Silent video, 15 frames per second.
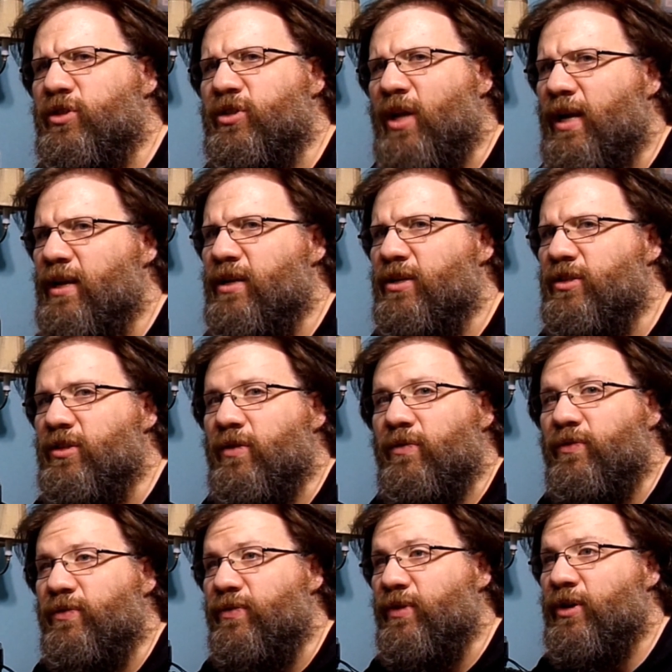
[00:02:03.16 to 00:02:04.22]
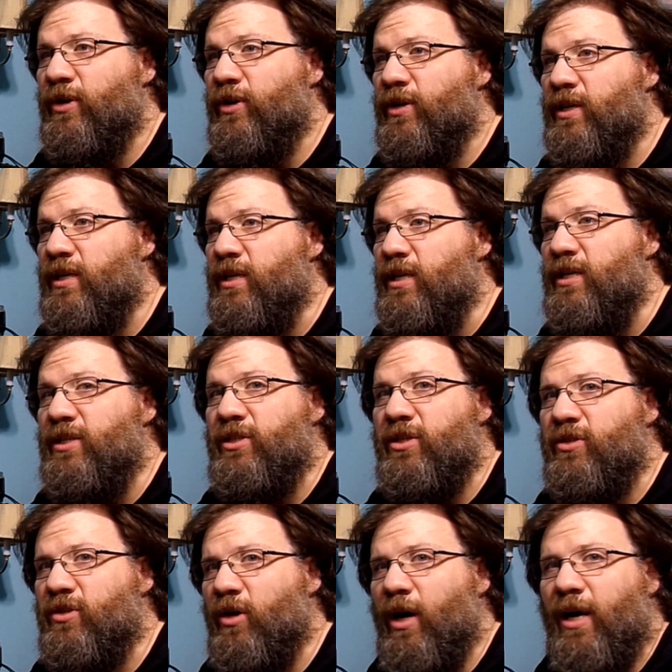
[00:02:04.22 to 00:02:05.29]
10 is very easy
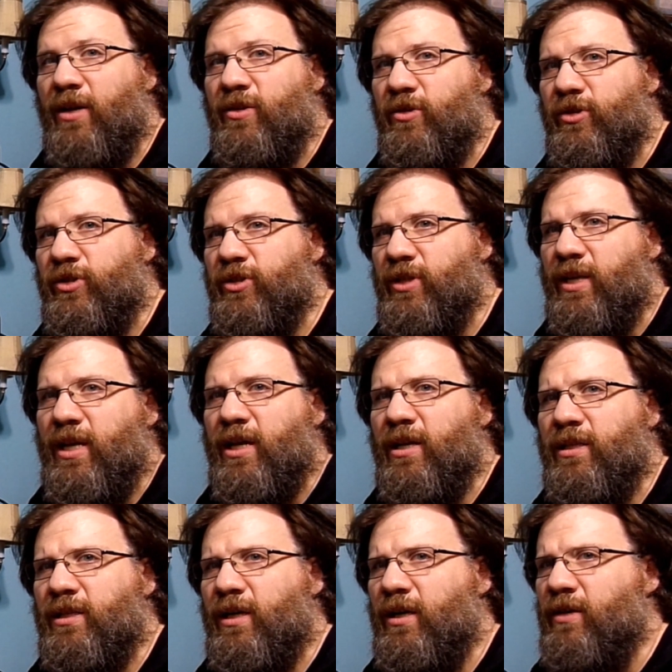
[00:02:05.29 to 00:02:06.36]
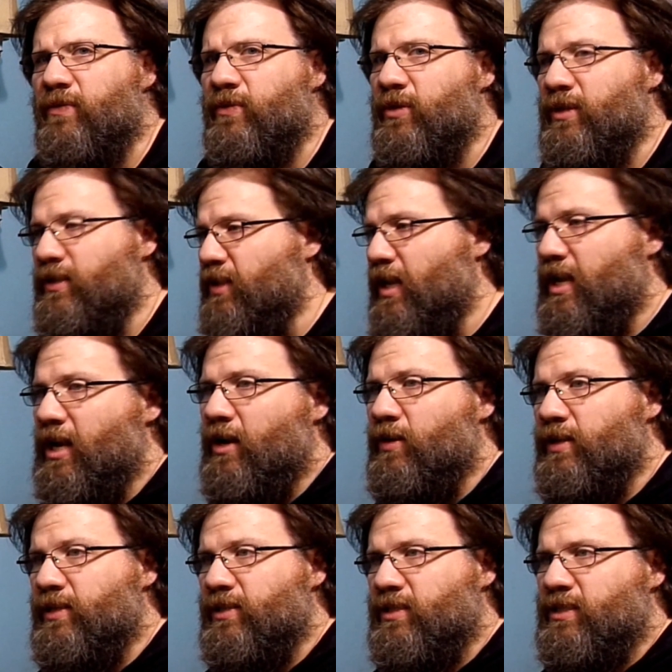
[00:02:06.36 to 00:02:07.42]
to understand of the
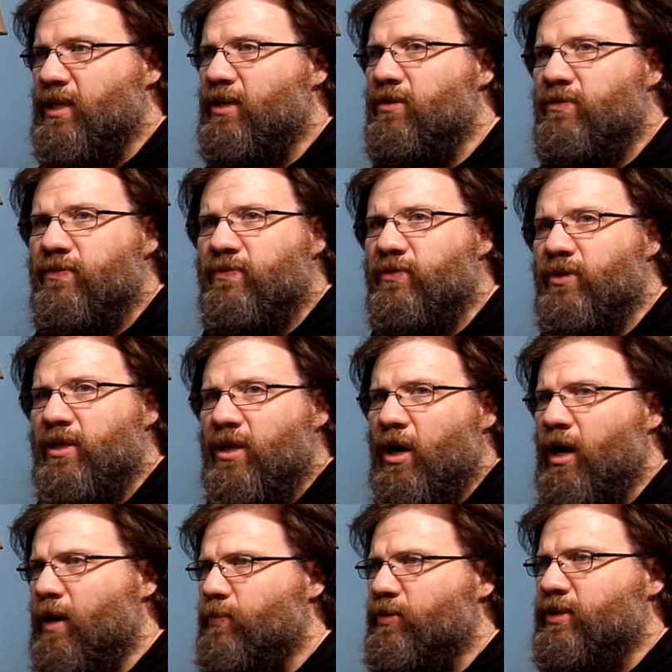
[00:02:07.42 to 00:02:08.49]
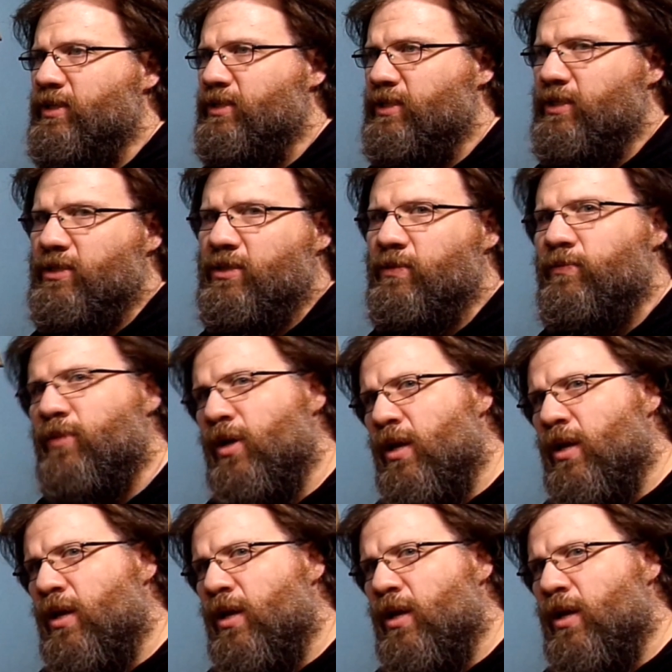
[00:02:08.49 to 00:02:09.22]
layout itself for the operating system